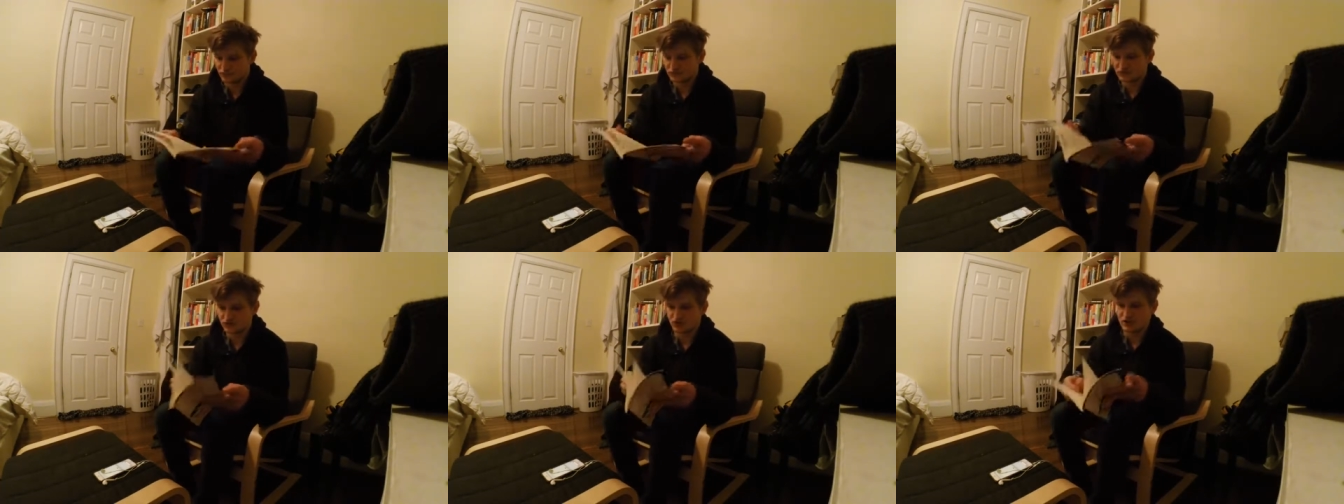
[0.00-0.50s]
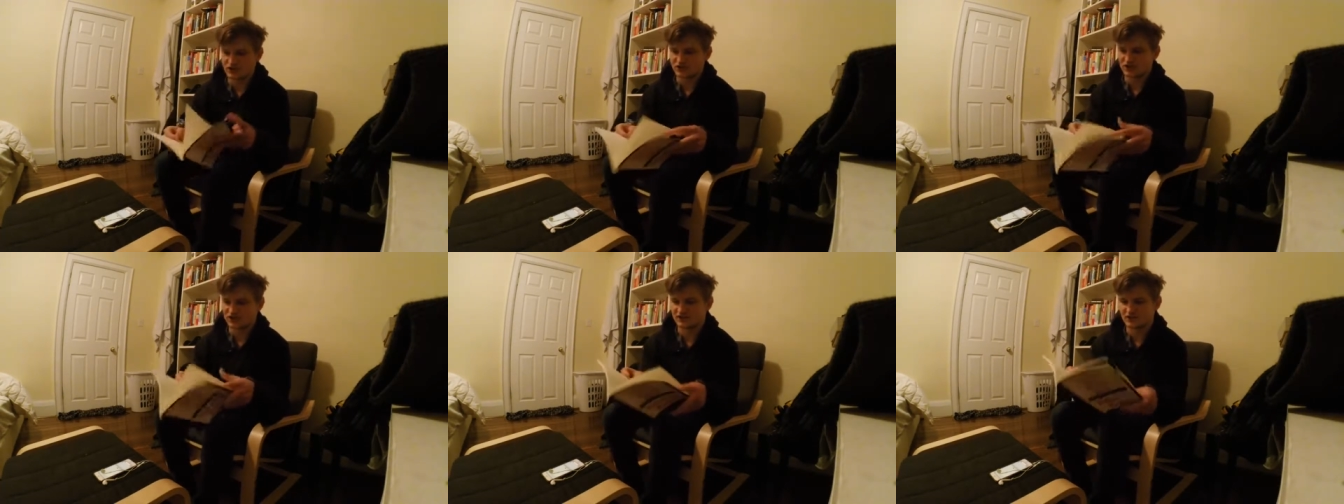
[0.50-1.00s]
so as
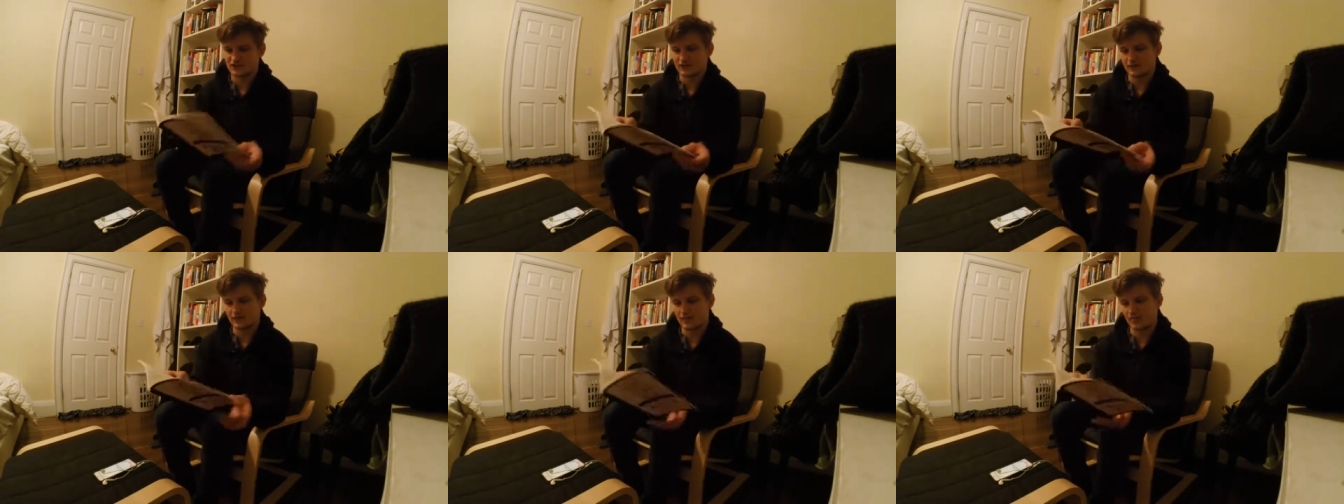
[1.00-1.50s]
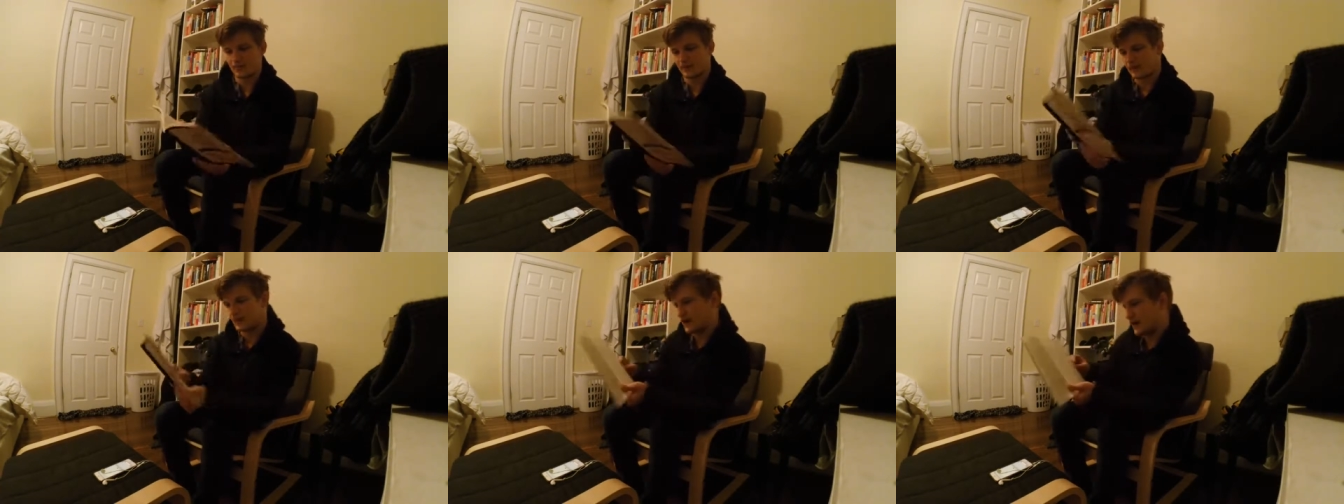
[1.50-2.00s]
you can see,
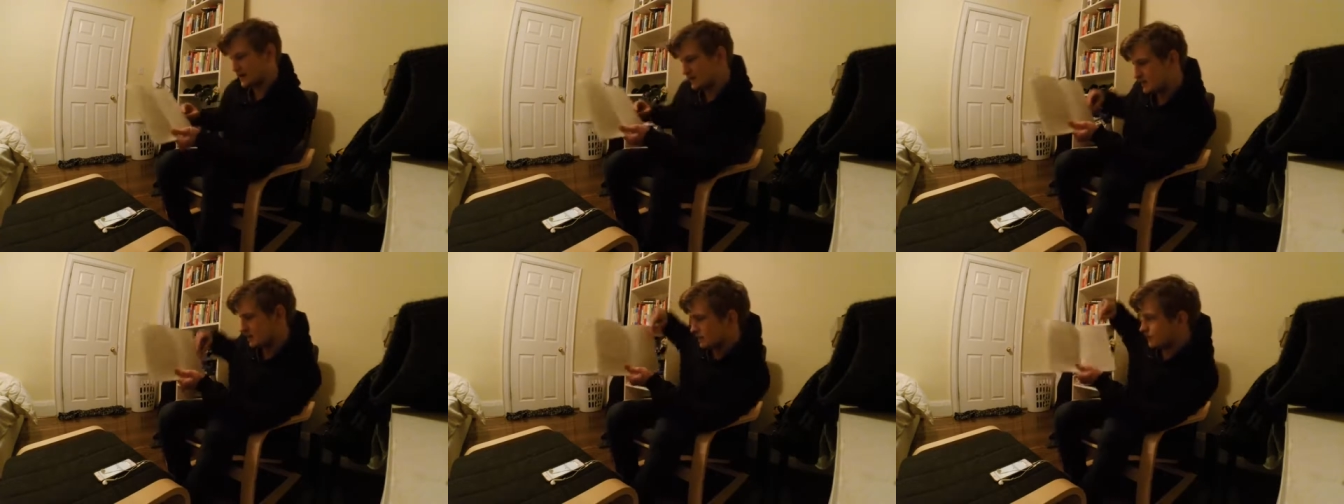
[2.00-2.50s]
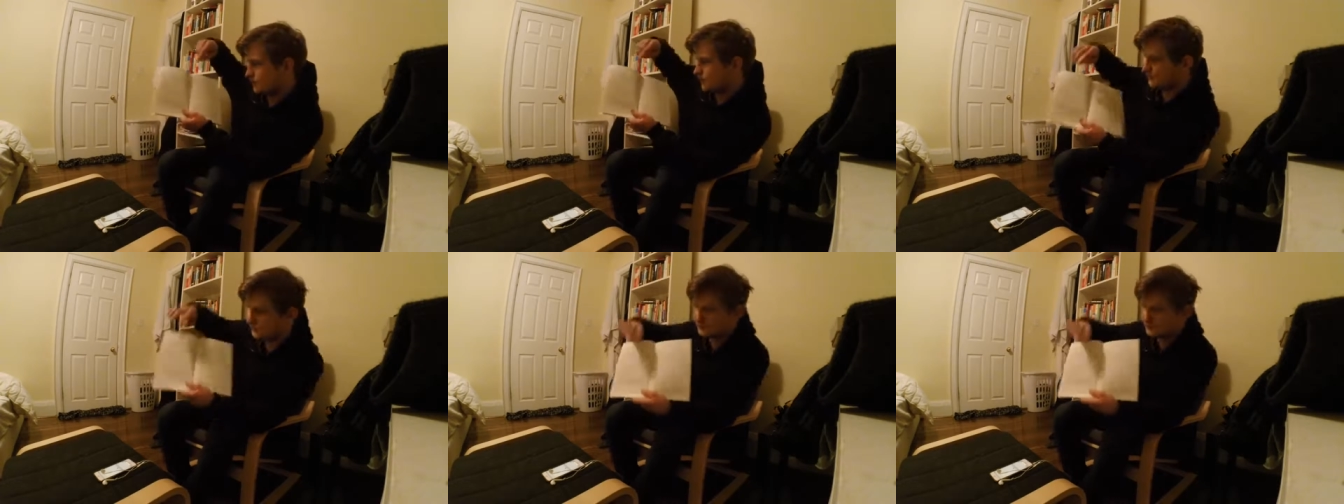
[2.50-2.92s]
I had some